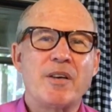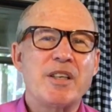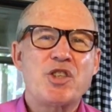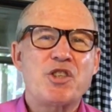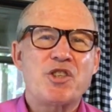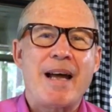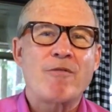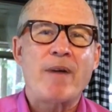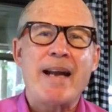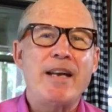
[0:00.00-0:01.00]
it's just
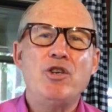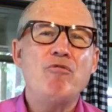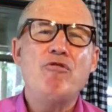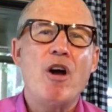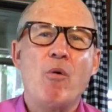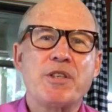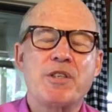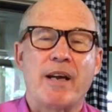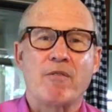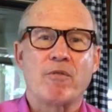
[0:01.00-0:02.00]
not right, and you know it's
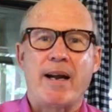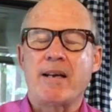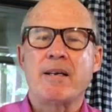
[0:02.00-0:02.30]
not right.